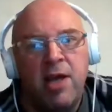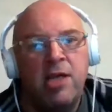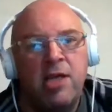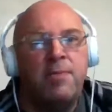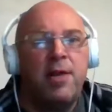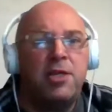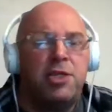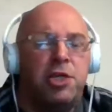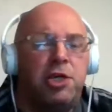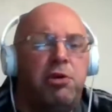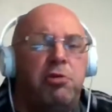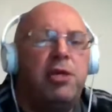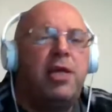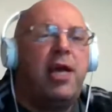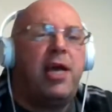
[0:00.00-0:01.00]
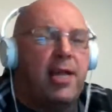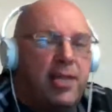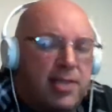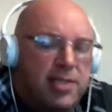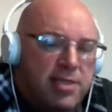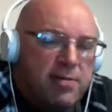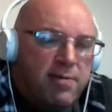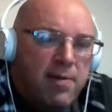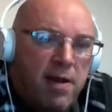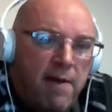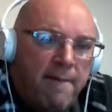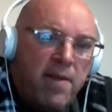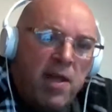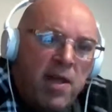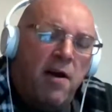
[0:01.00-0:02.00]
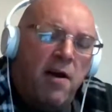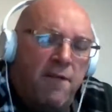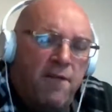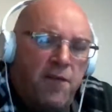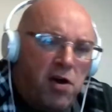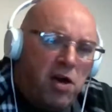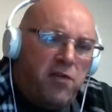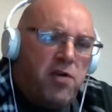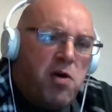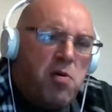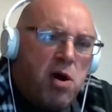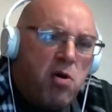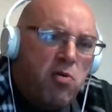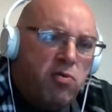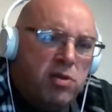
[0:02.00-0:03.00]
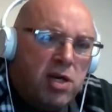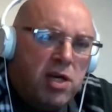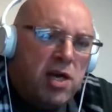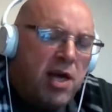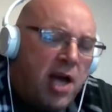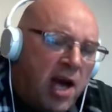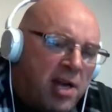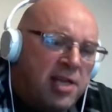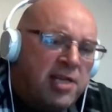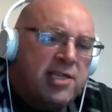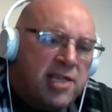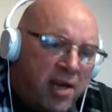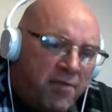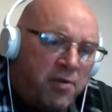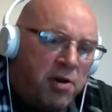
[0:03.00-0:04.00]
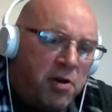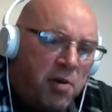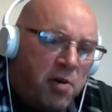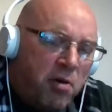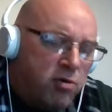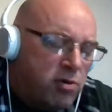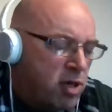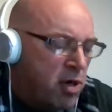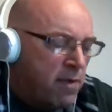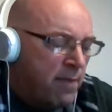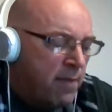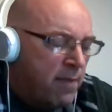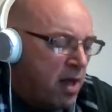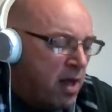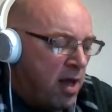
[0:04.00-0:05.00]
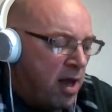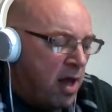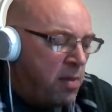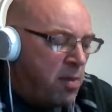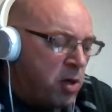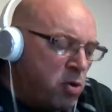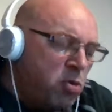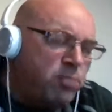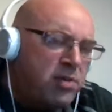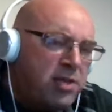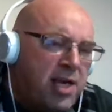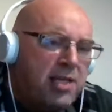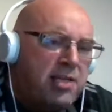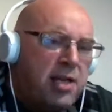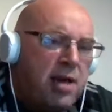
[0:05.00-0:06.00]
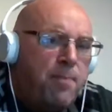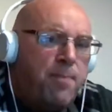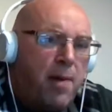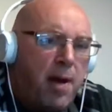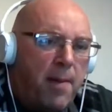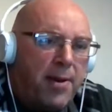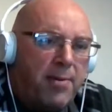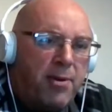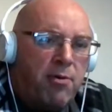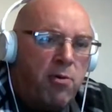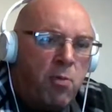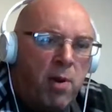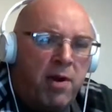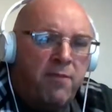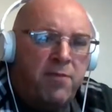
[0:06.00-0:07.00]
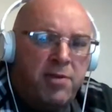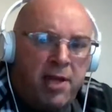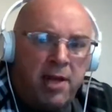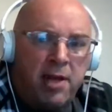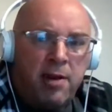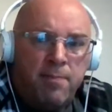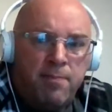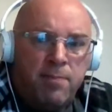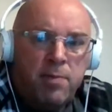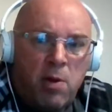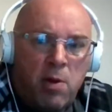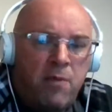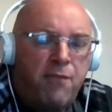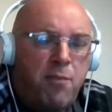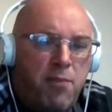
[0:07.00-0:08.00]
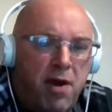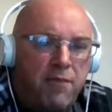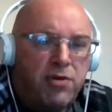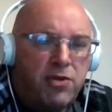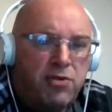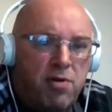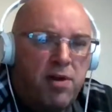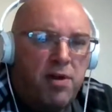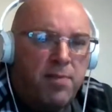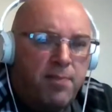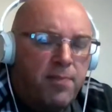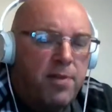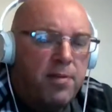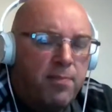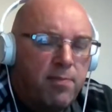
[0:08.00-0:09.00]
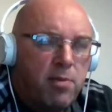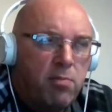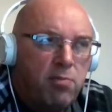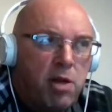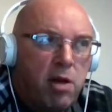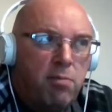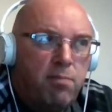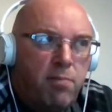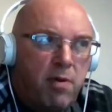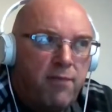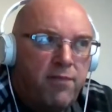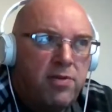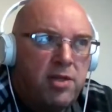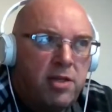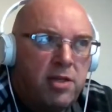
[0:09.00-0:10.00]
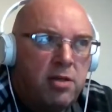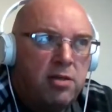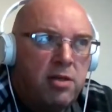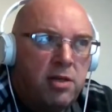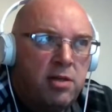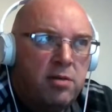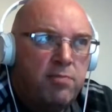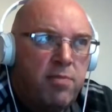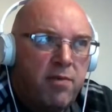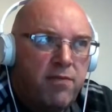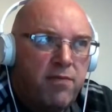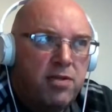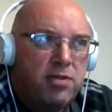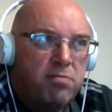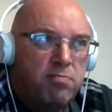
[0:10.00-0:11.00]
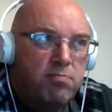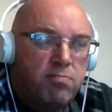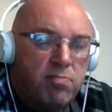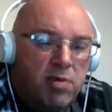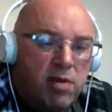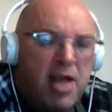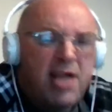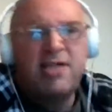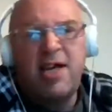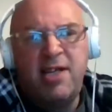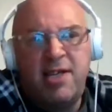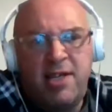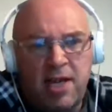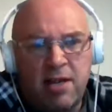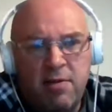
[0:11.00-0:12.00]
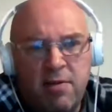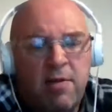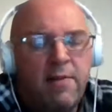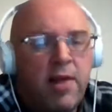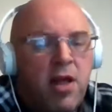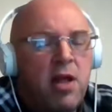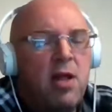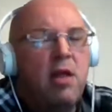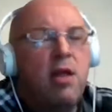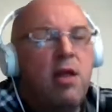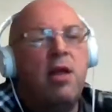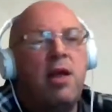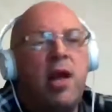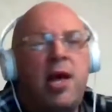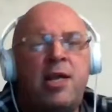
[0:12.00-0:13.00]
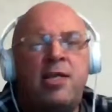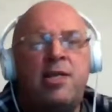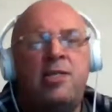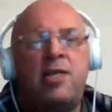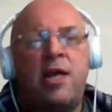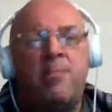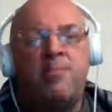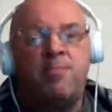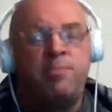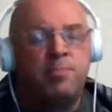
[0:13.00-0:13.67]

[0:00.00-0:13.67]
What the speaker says: About two kids, a 5-year-old and a 7-year-old. And they're up to their bedroom waiting for breakfast rather. No, breakfast, dinner, breakfast. Let's say dinner. And no,